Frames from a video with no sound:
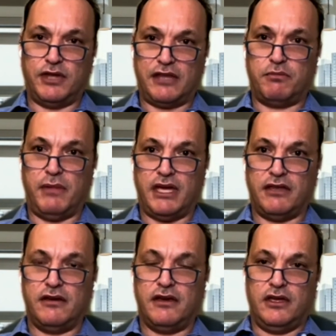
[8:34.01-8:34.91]
So that
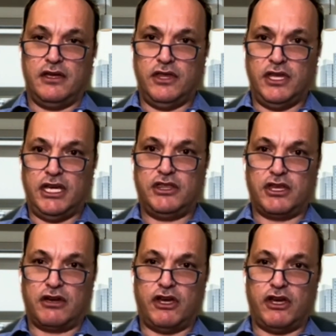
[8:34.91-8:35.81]
made
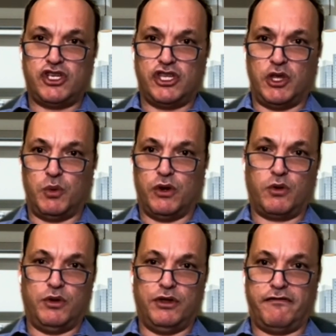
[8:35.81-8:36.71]
the integration and
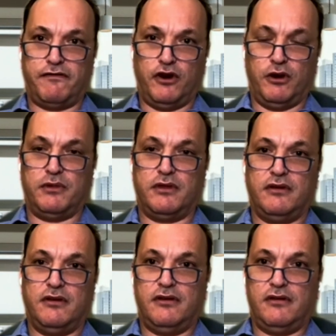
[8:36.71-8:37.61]
work with
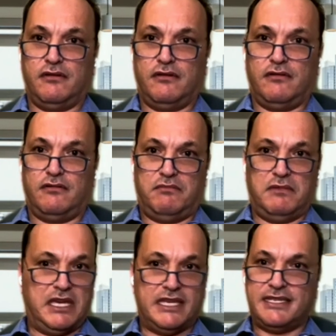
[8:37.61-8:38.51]
Affirmed
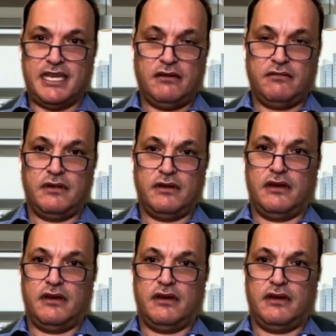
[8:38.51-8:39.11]
easy.